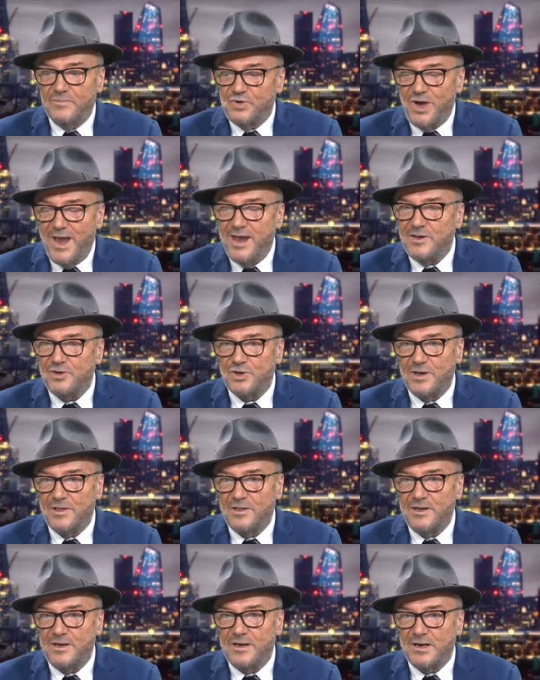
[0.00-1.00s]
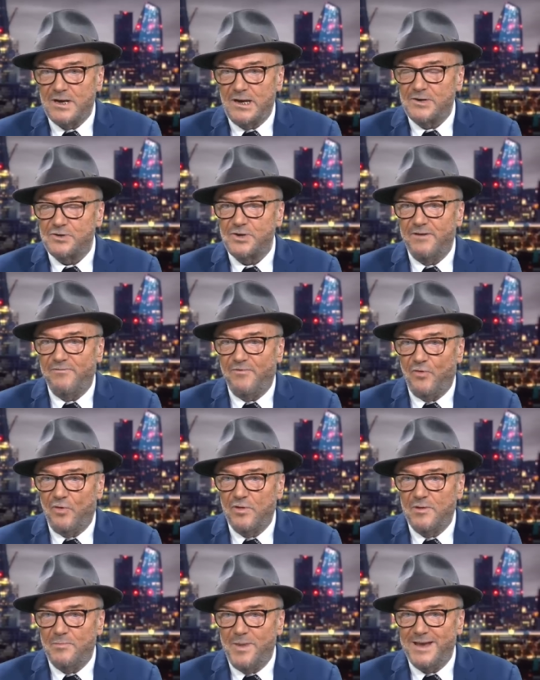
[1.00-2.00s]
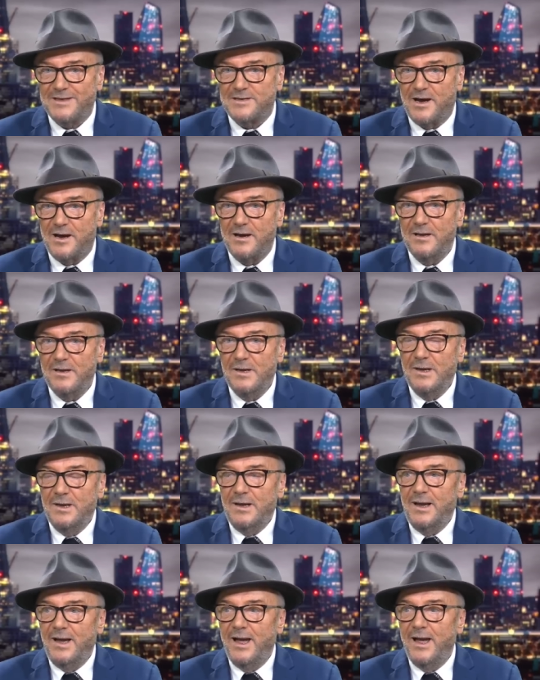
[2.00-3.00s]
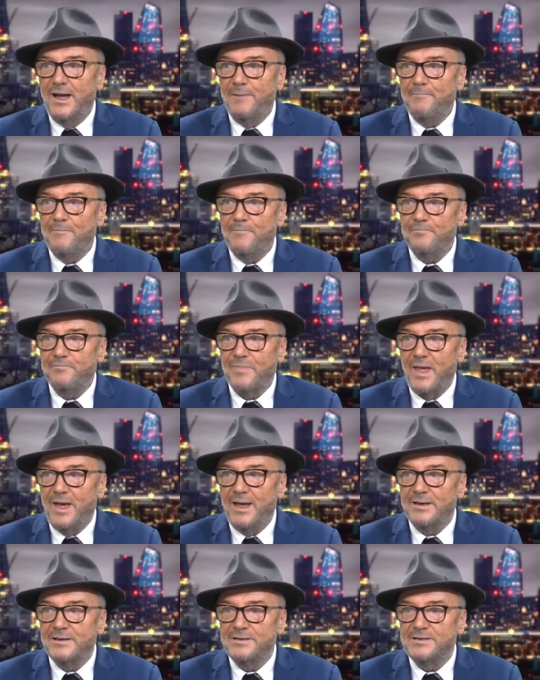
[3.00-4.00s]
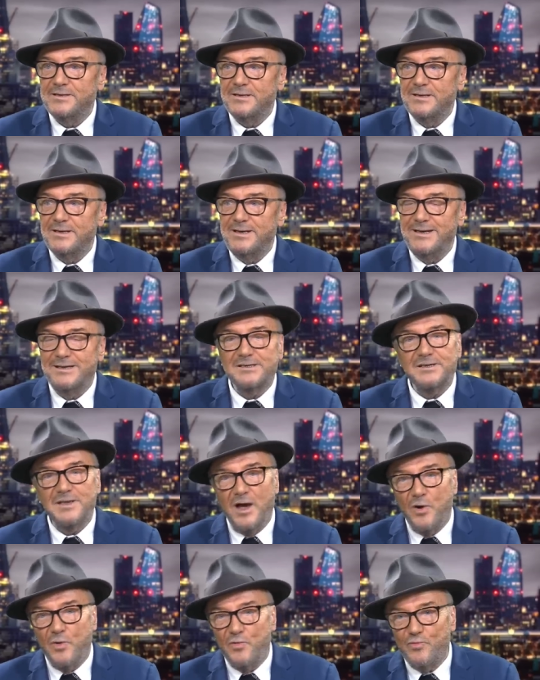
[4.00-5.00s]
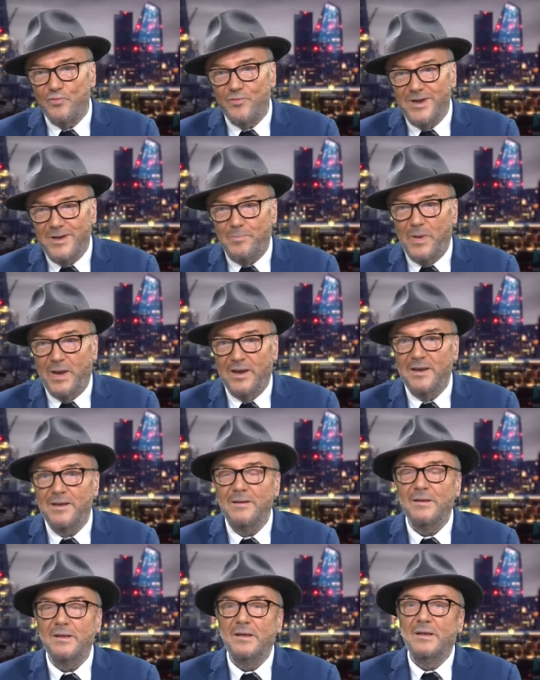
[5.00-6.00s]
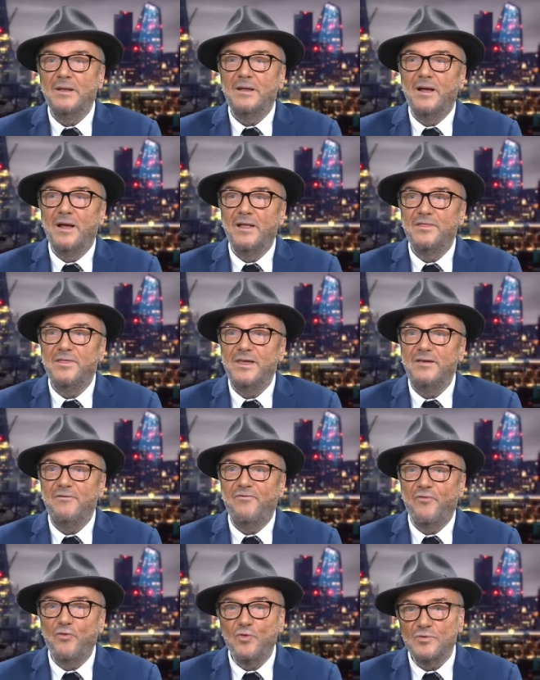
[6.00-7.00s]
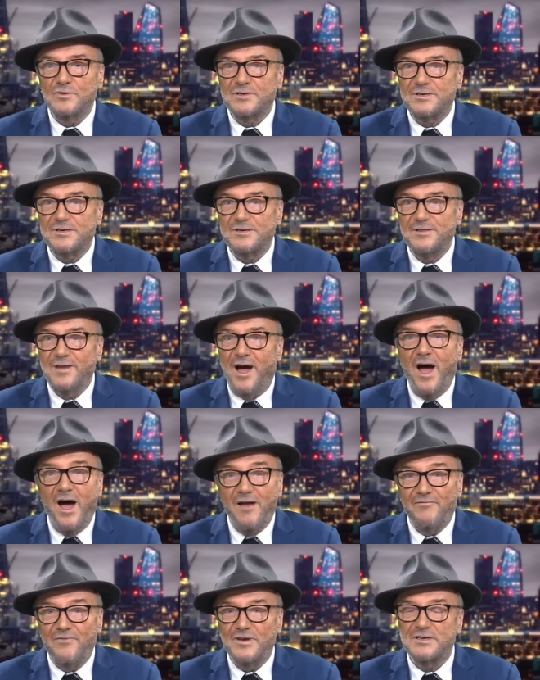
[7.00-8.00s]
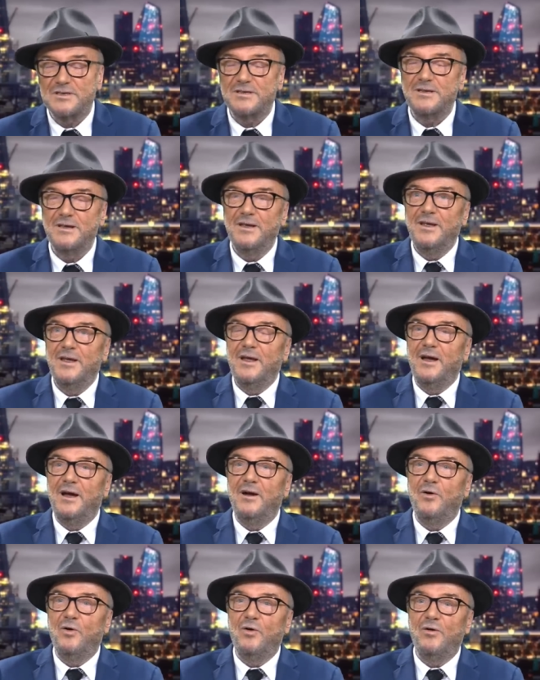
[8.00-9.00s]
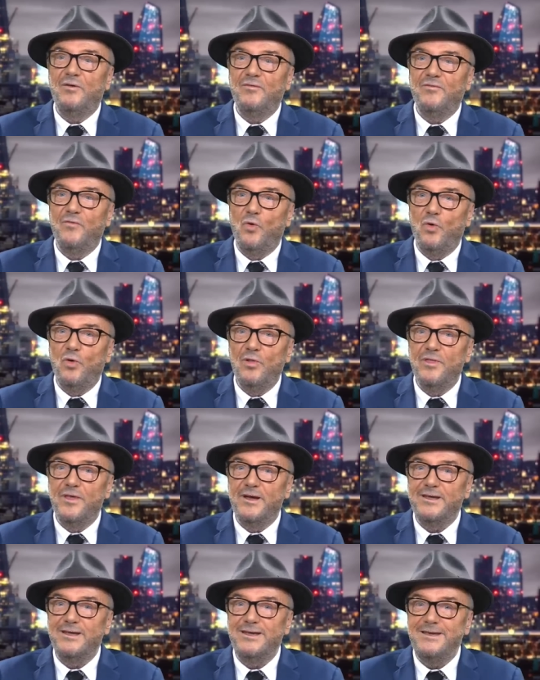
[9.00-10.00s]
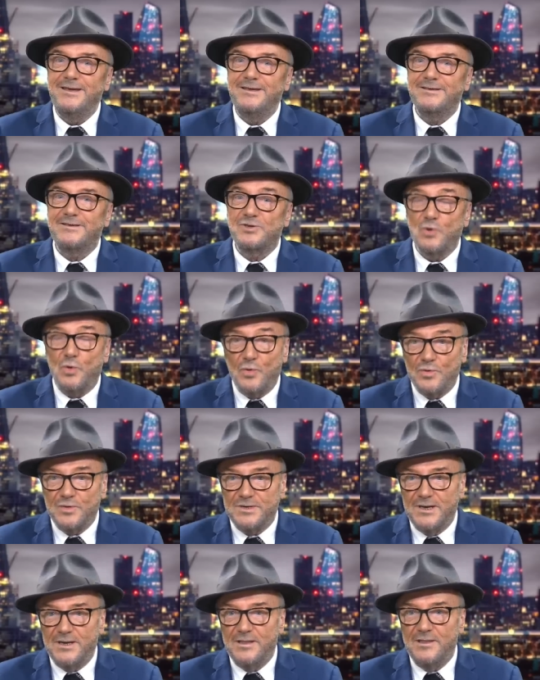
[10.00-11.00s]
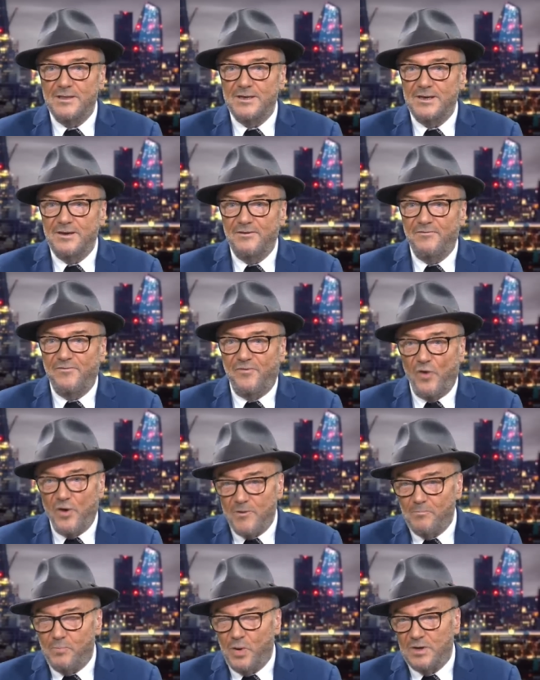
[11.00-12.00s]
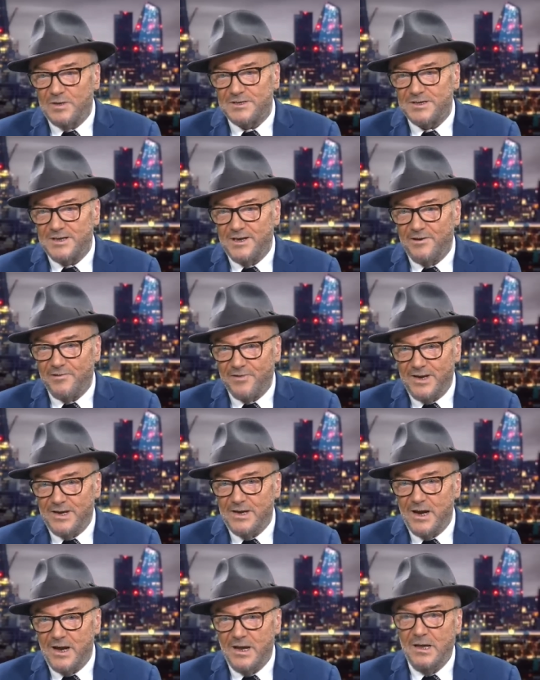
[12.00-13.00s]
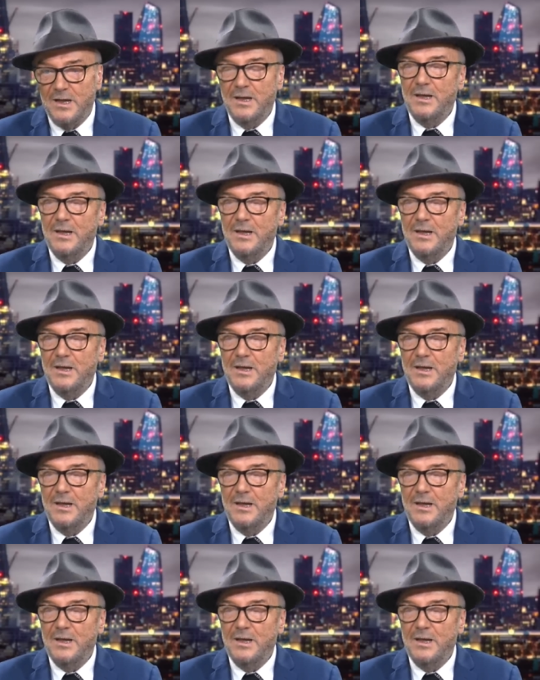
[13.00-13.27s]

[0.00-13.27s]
change in the country for the better. And he is now reaping the fruits, the harvest of all that he sowed in the foreign policy arena